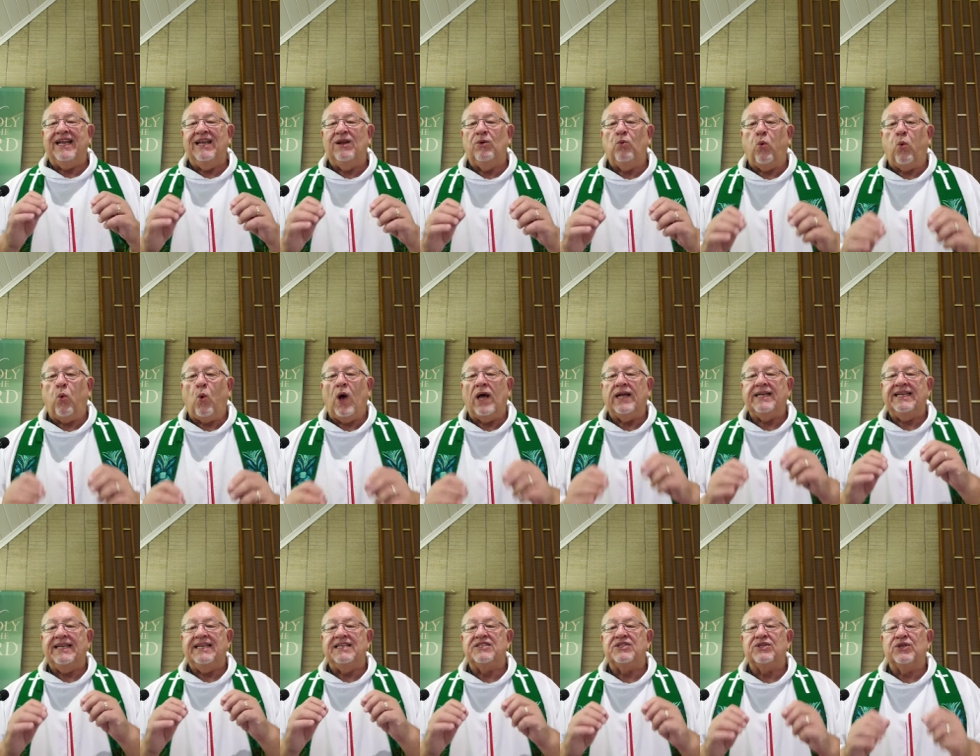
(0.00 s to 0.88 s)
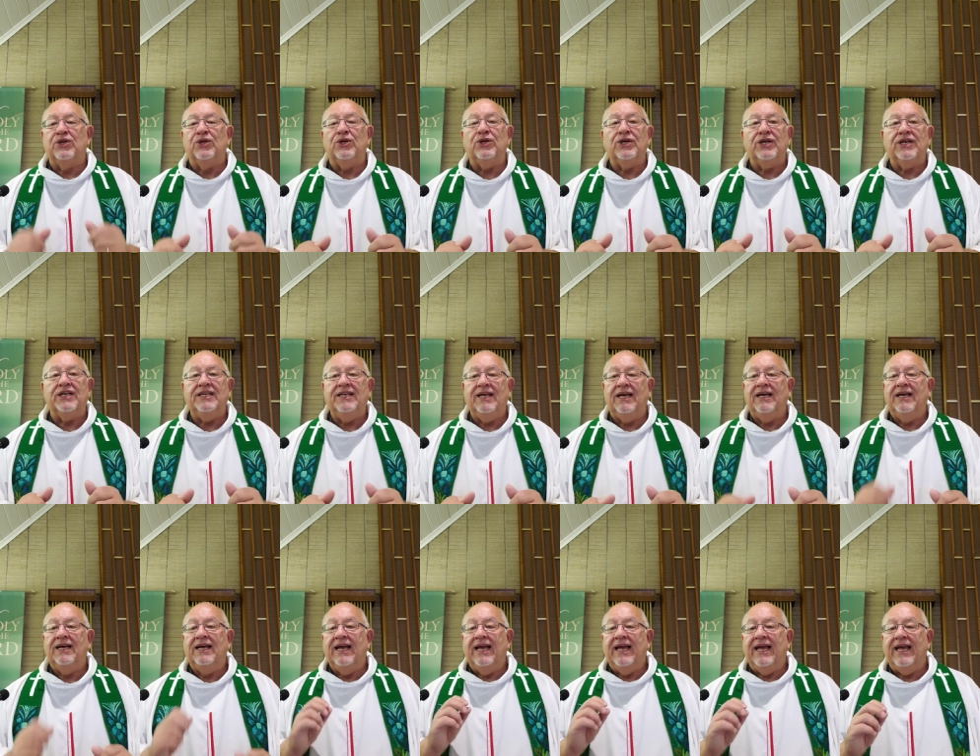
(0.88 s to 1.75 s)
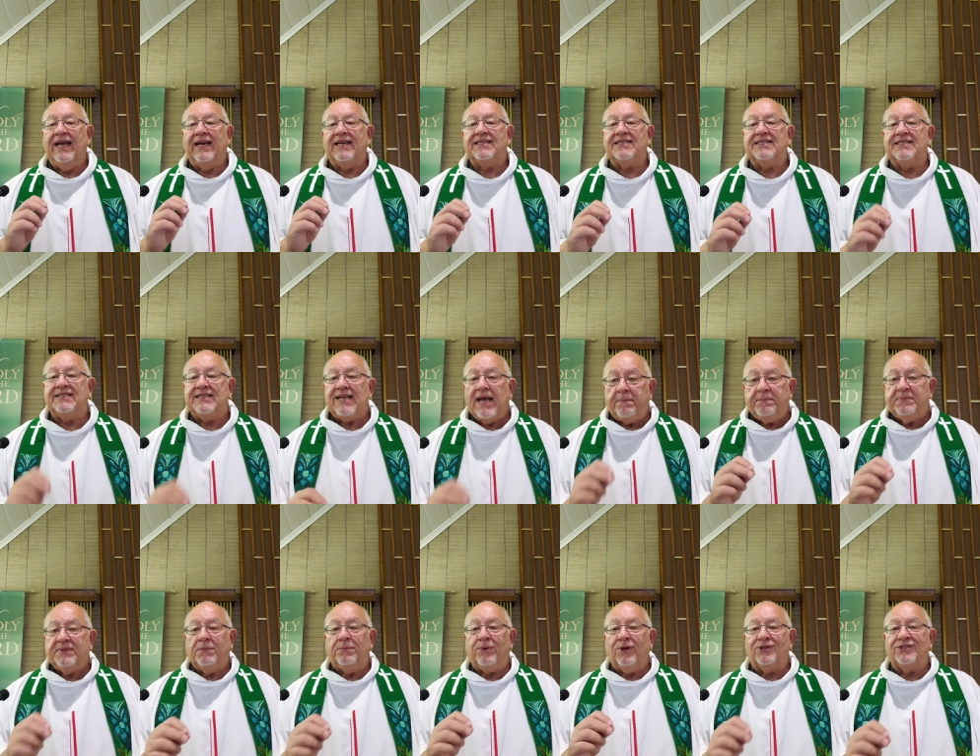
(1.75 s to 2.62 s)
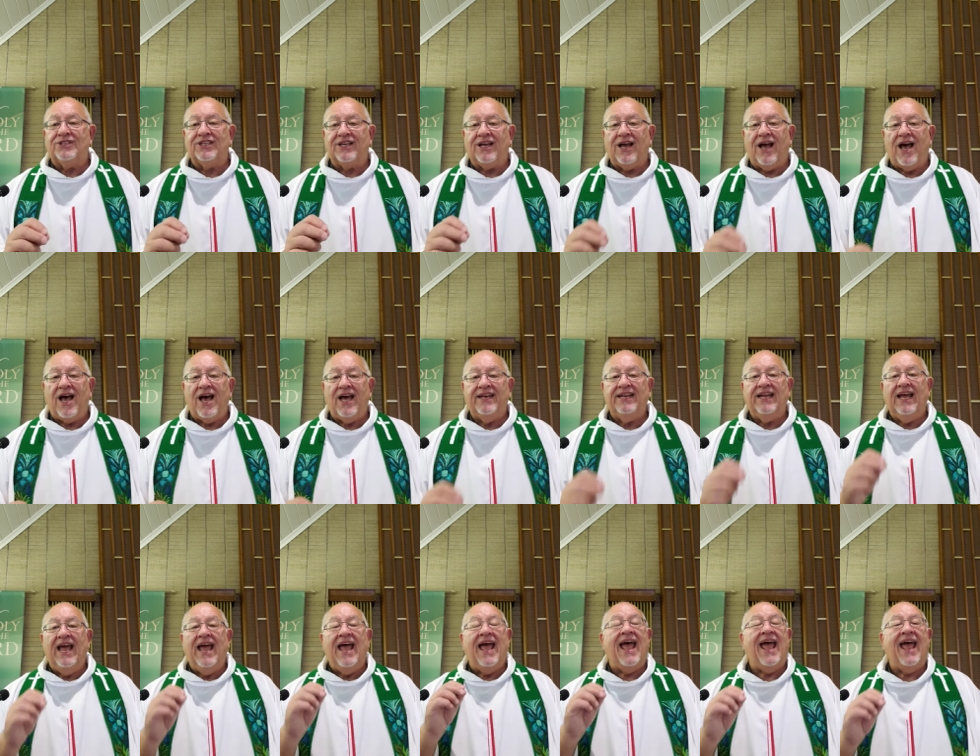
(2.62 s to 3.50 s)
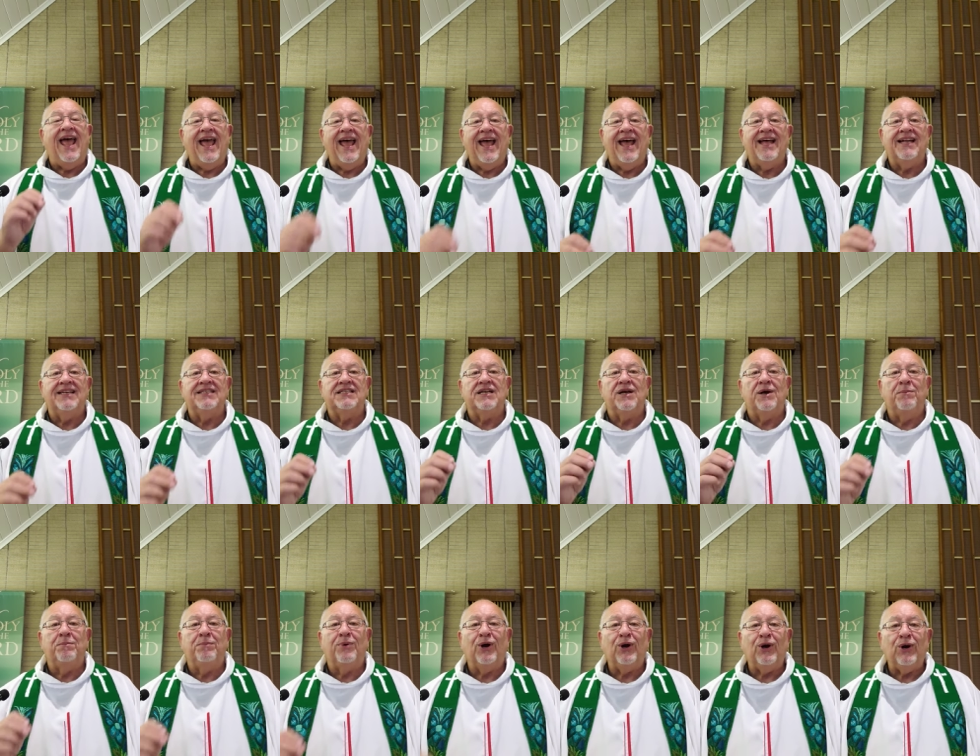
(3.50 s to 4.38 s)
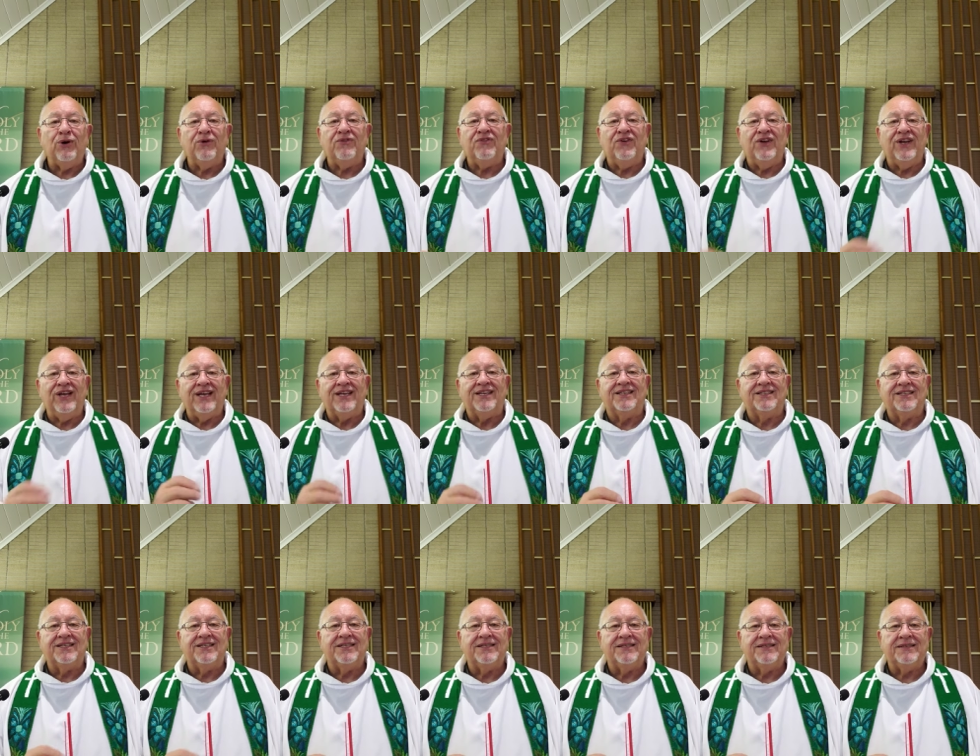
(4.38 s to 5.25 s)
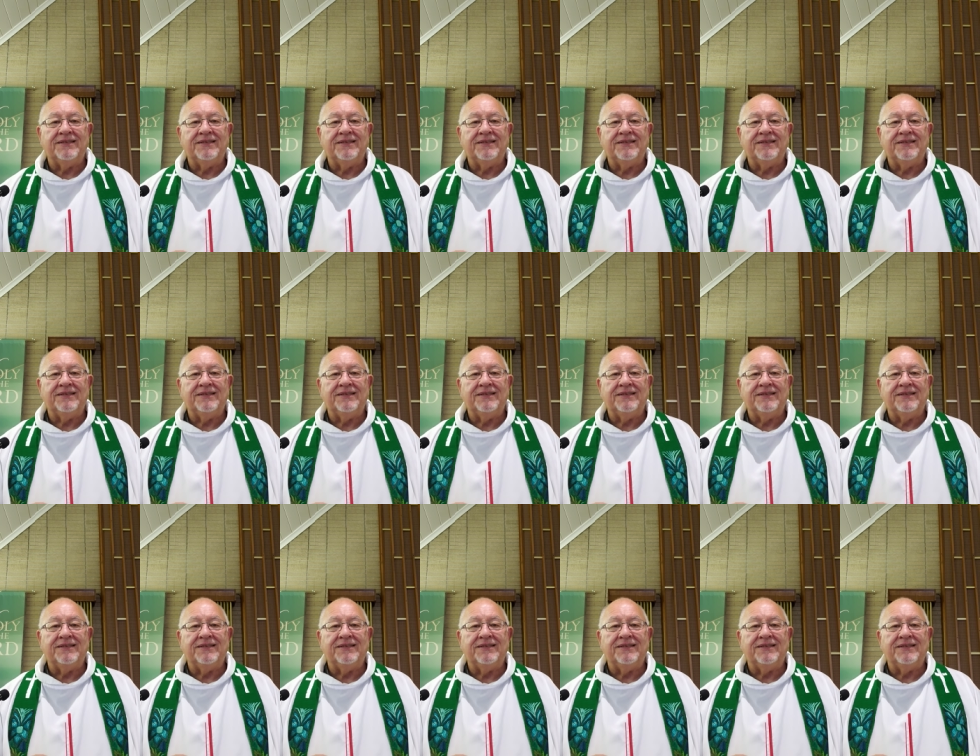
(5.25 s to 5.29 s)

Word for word: in what is good, acceptable to God, and perfect.